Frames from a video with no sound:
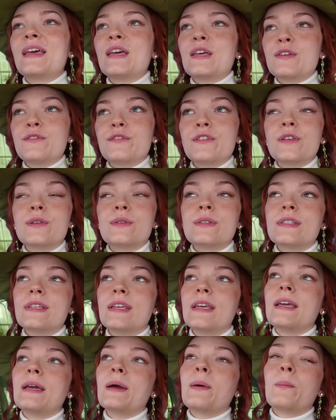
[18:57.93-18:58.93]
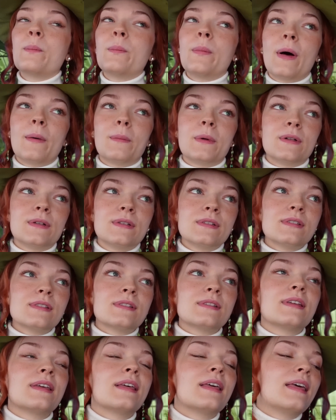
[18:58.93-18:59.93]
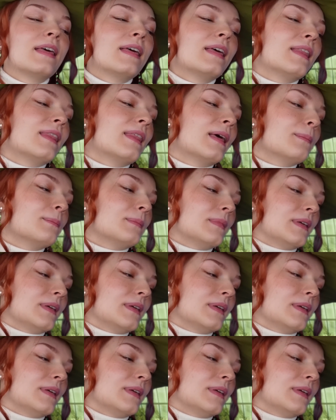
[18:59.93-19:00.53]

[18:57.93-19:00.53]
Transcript: If you see bubbles, that